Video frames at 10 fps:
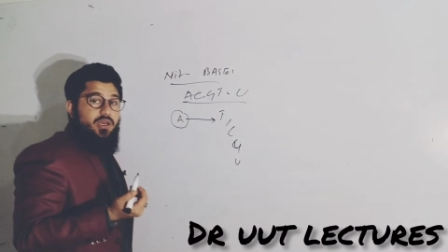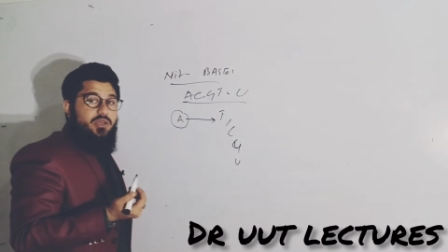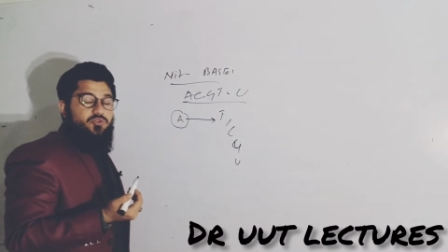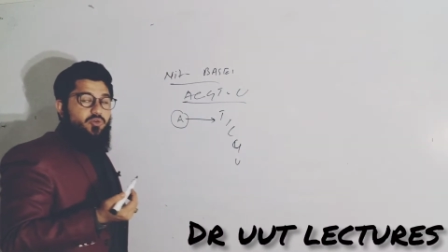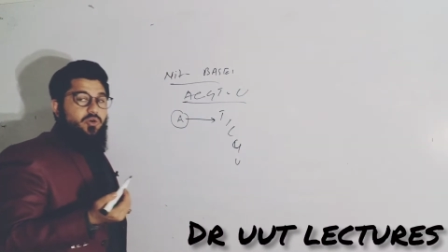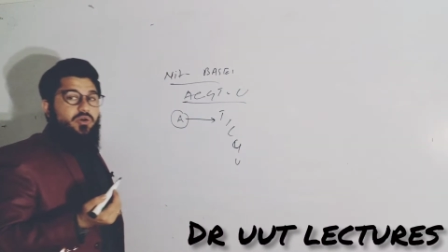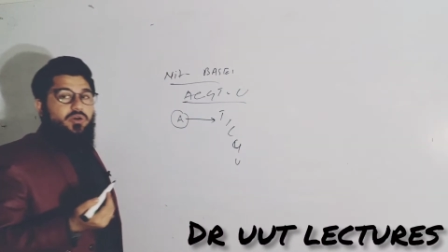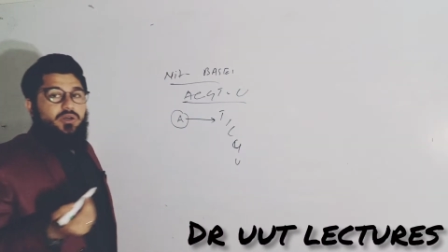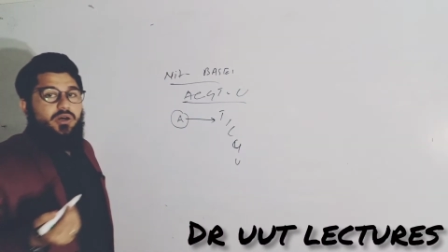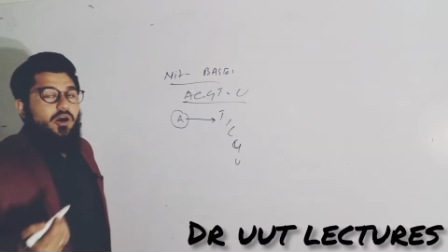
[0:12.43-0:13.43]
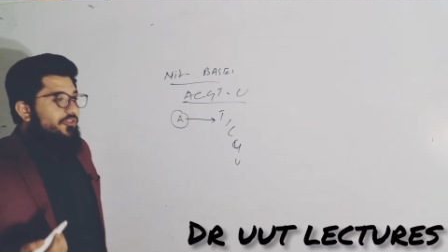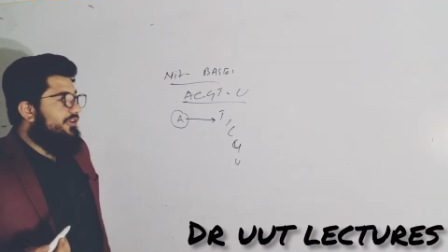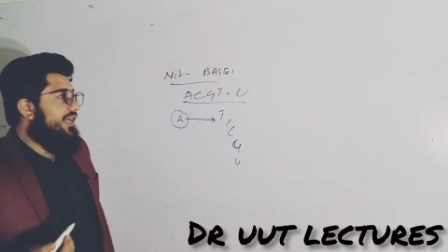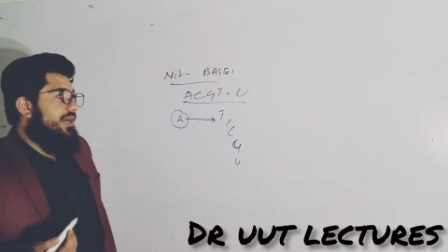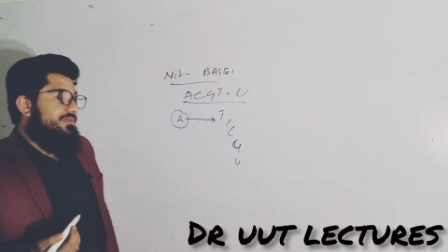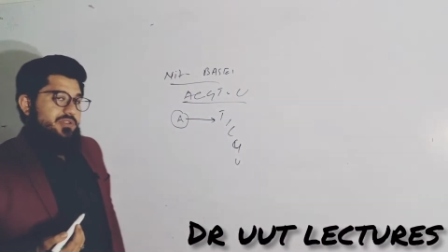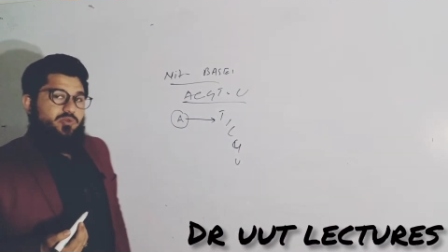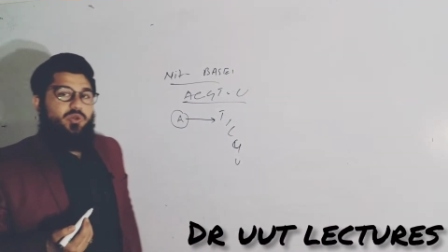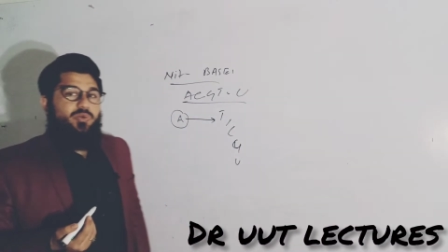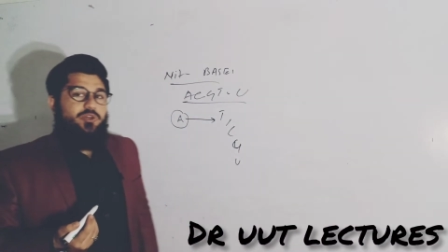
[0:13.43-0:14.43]
so uh, oftentimes
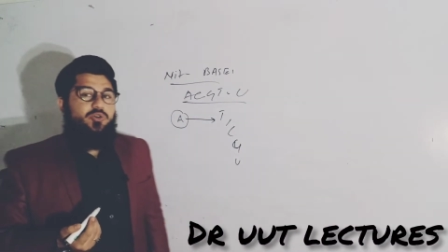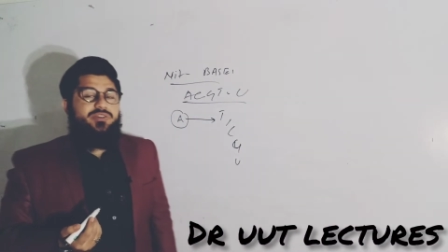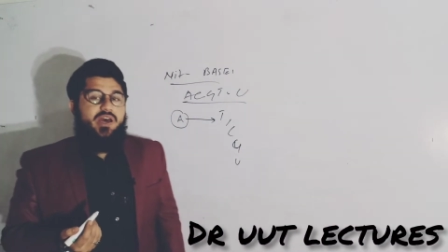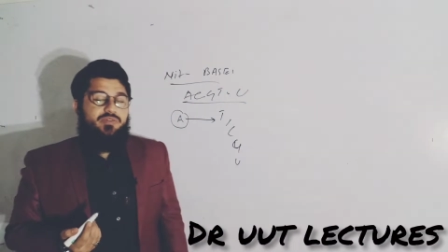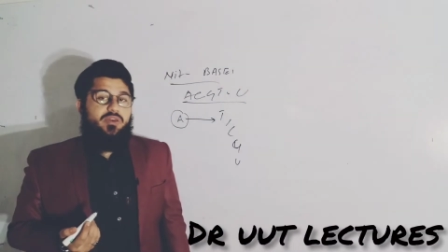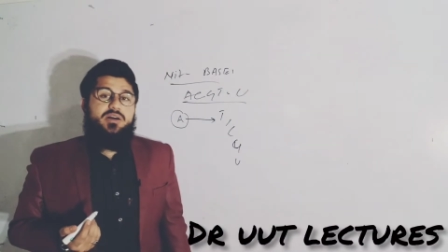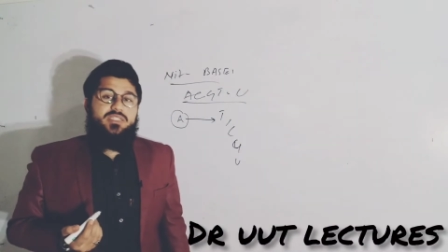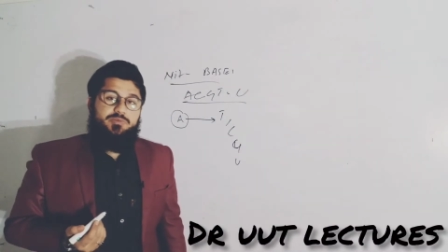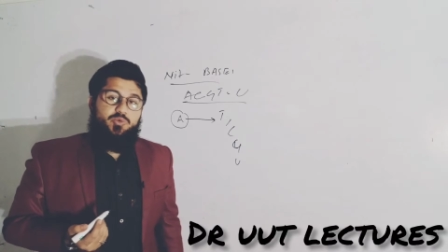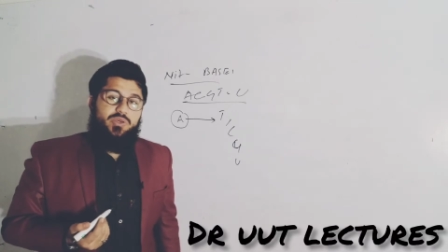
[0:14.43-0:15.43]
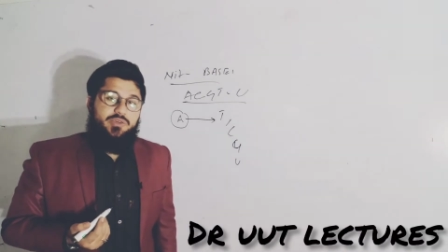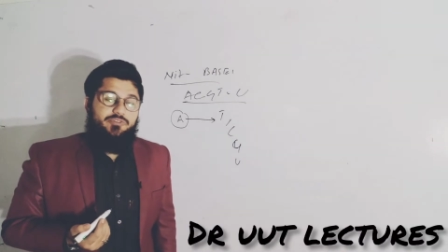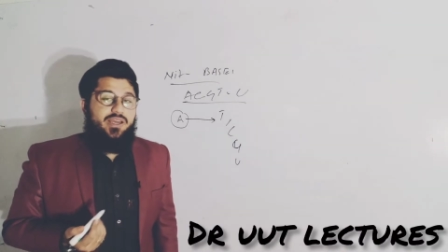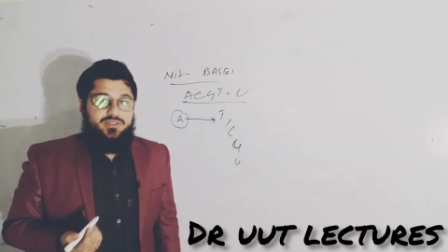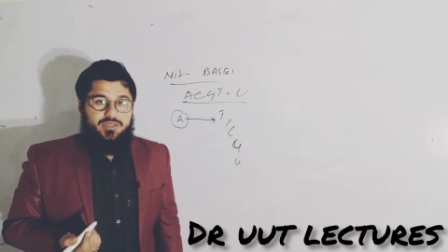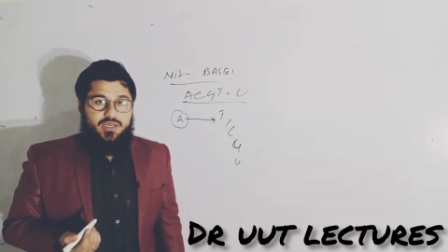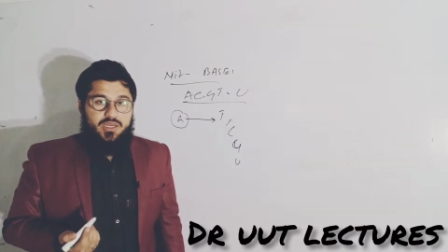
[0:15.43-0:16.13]
when we don't have the concept we forget